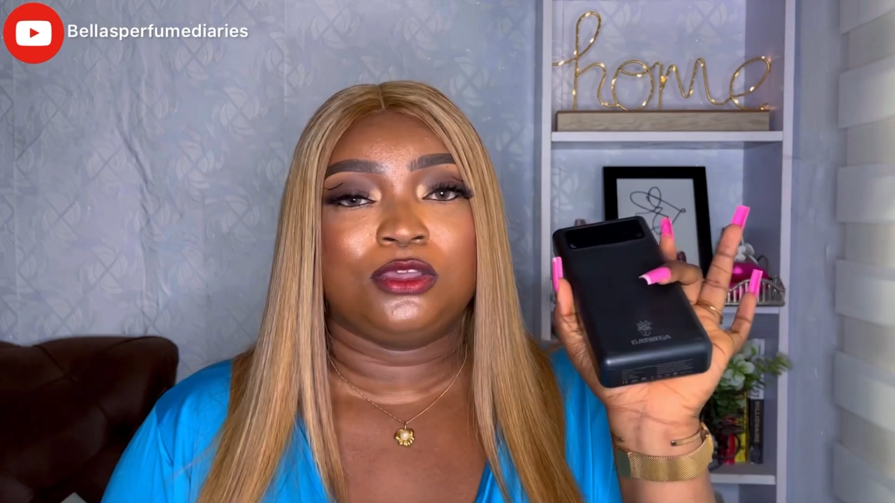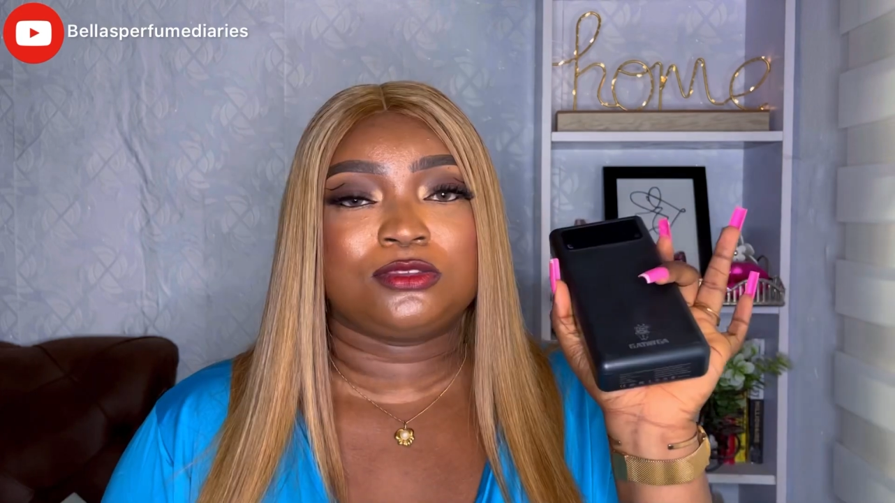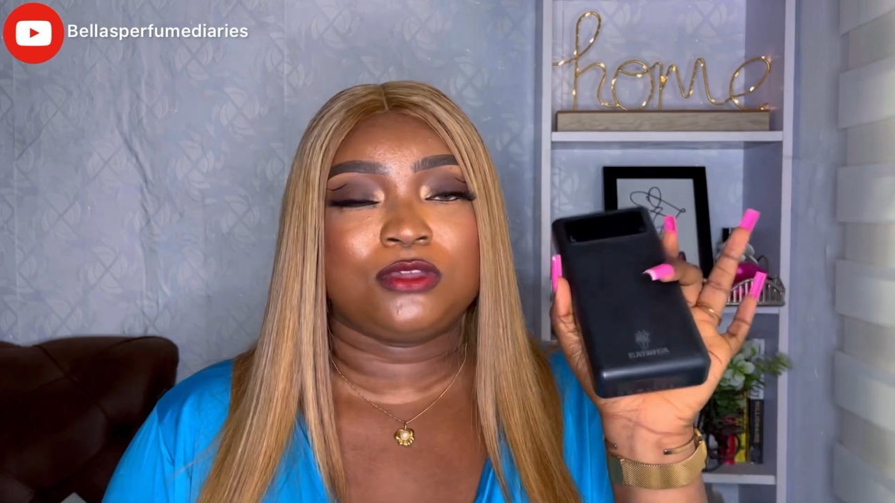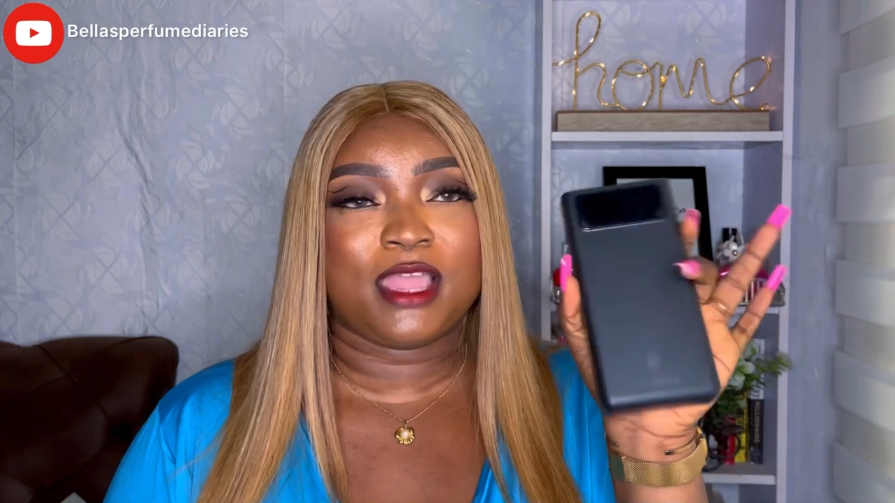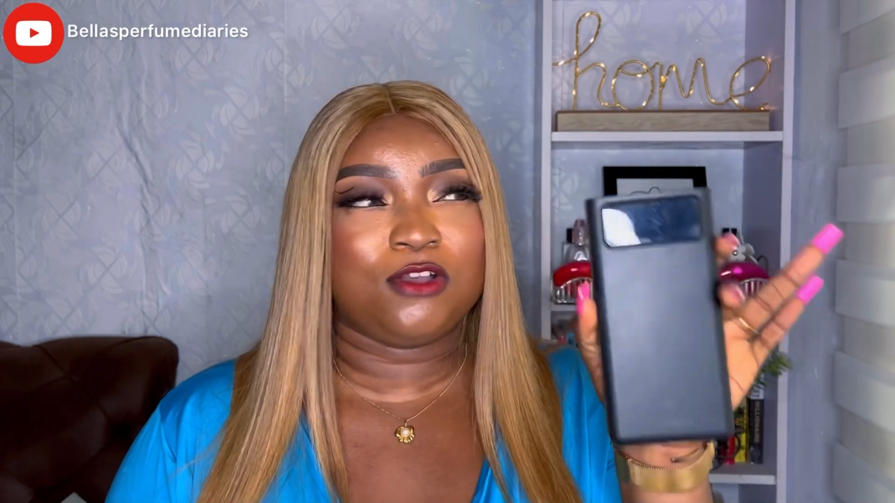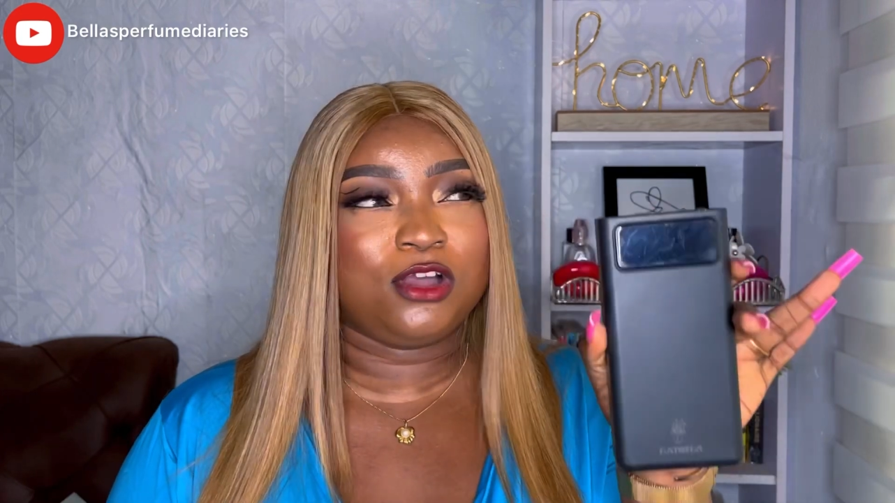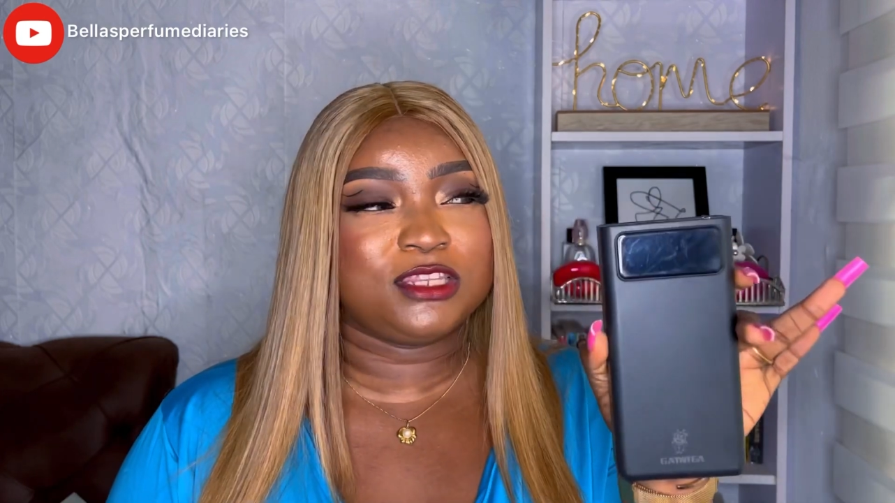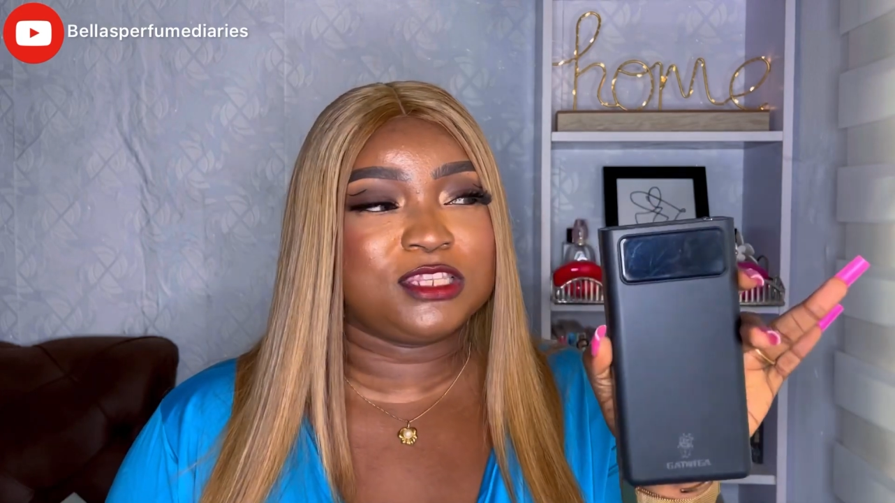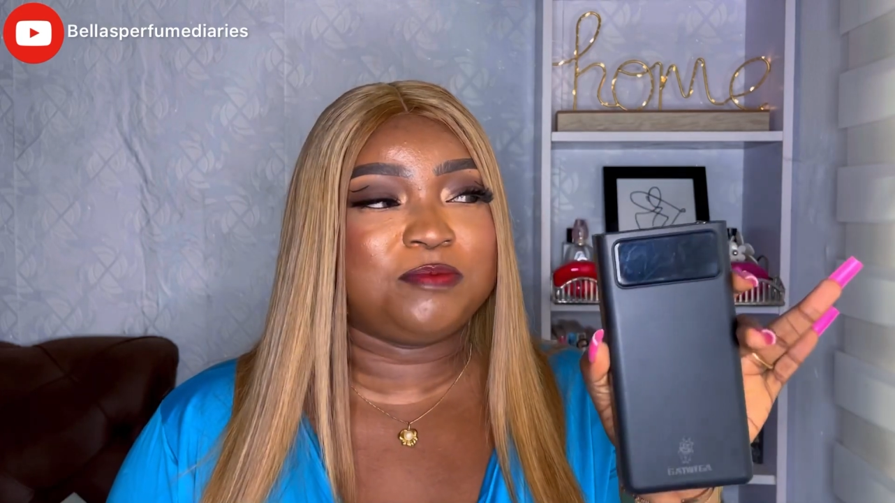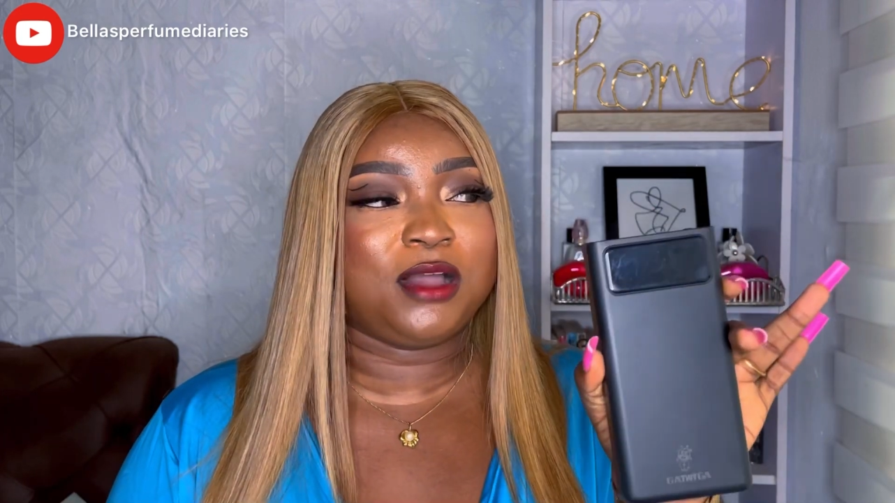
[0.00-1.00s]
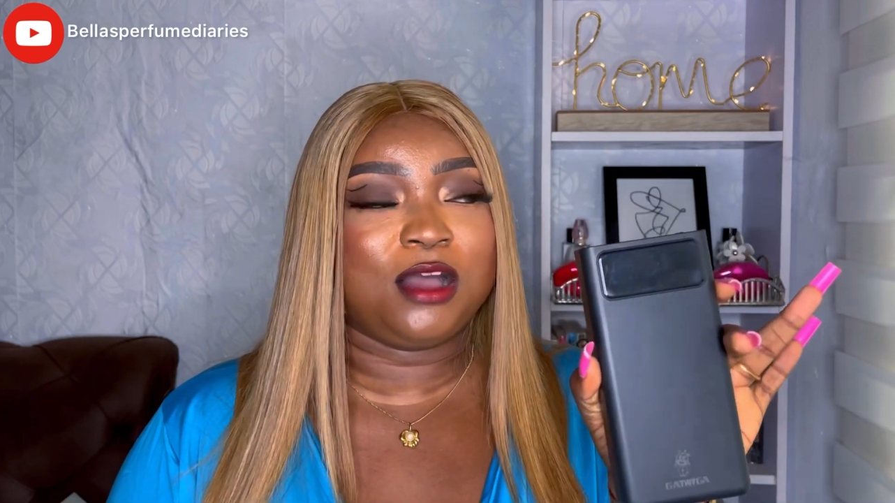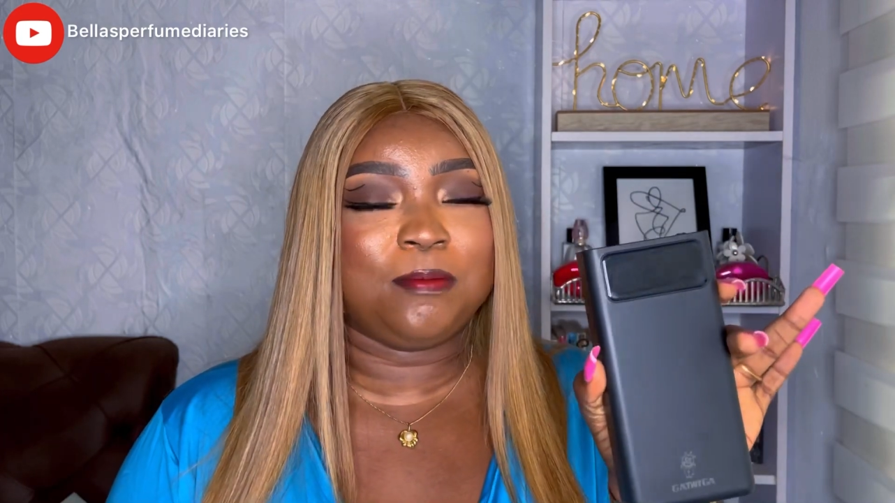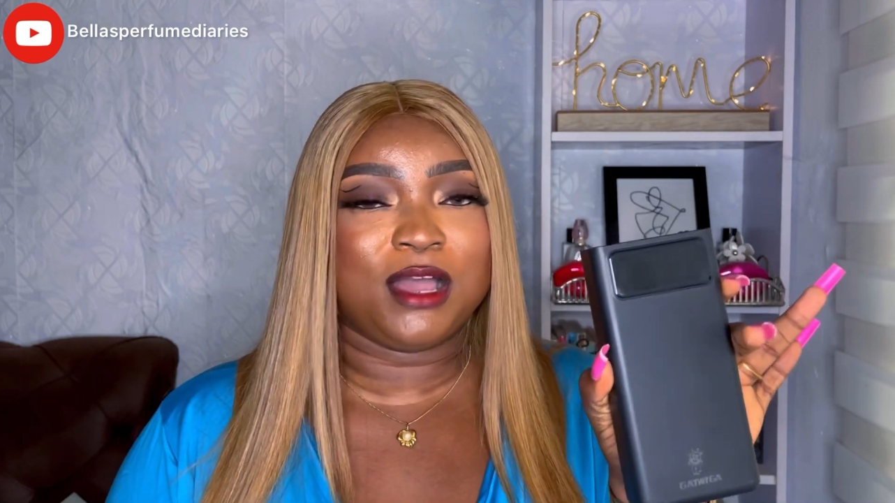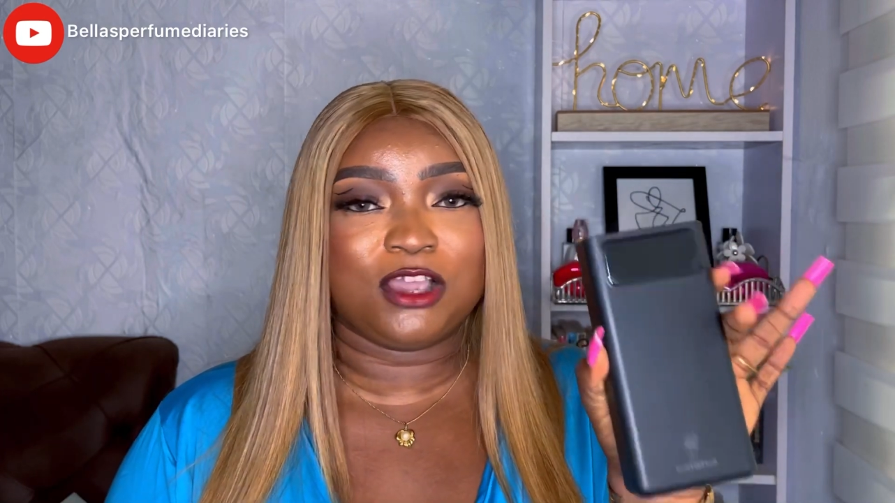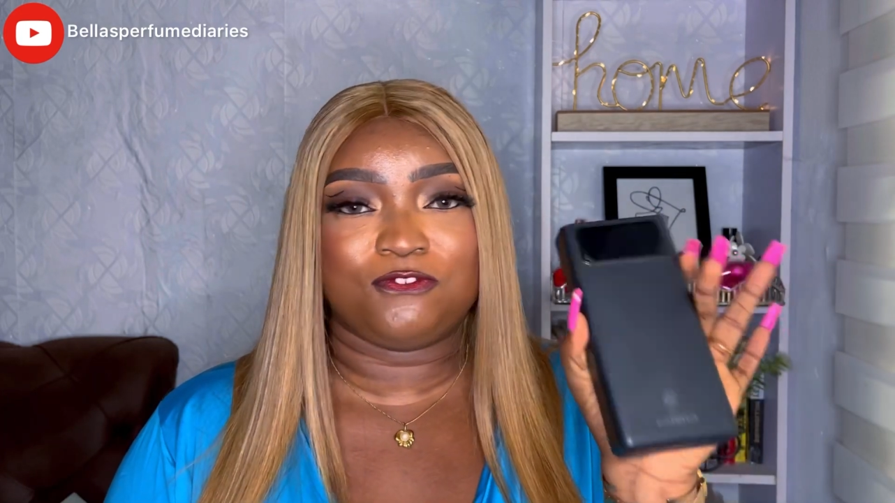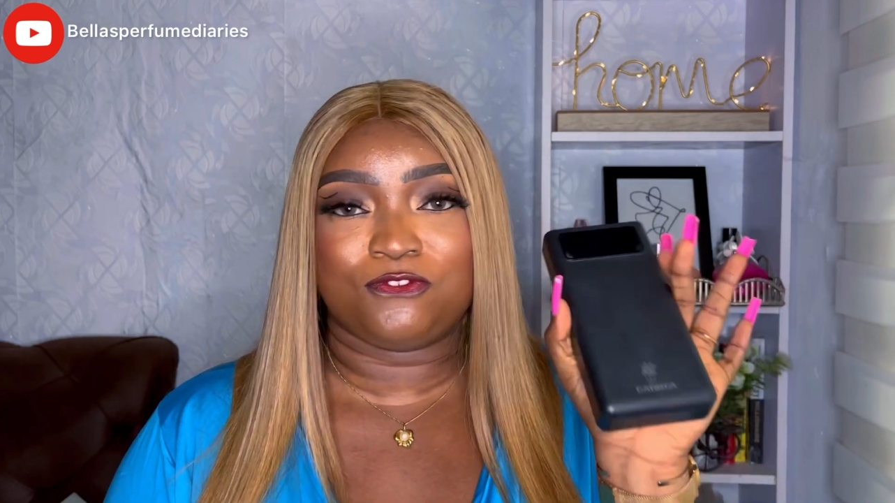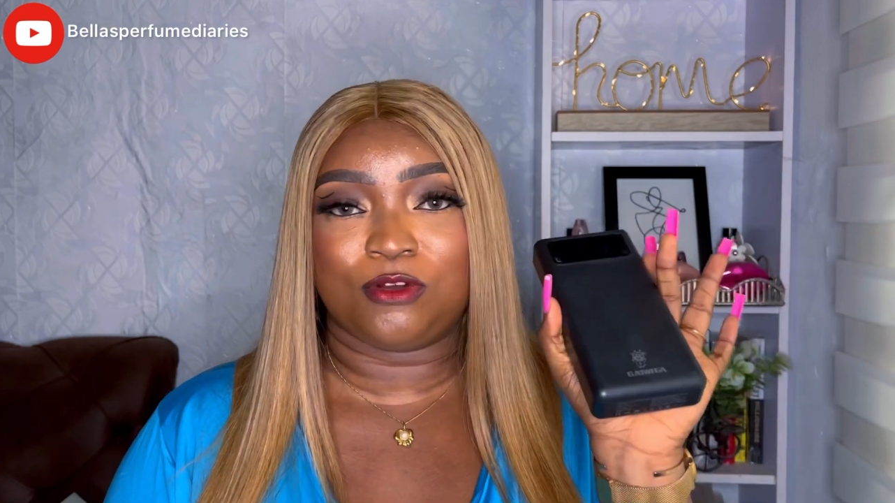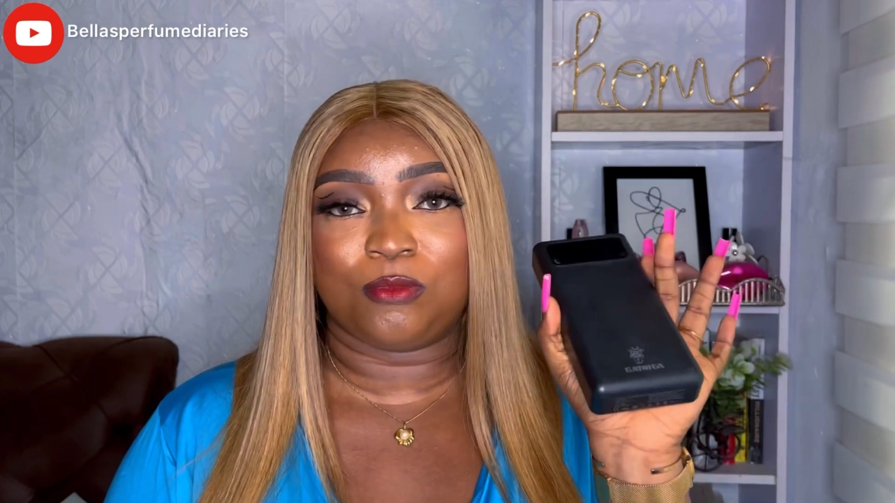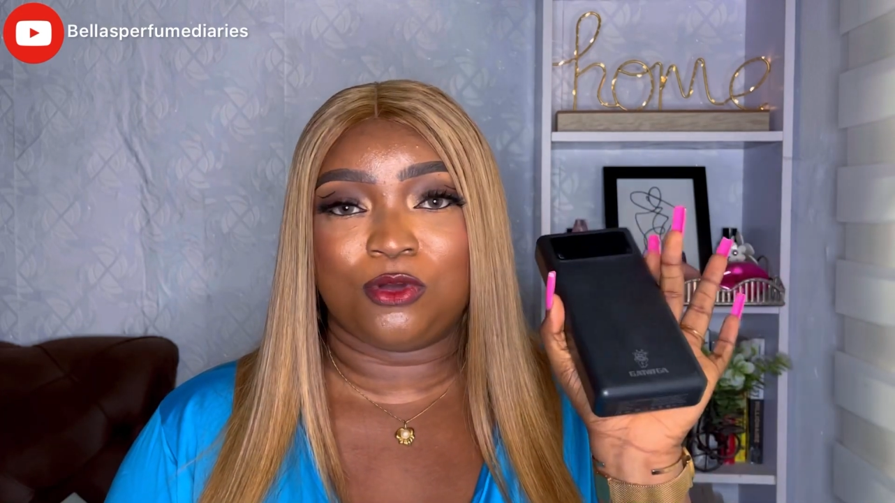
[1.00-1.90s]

so i got this power bank from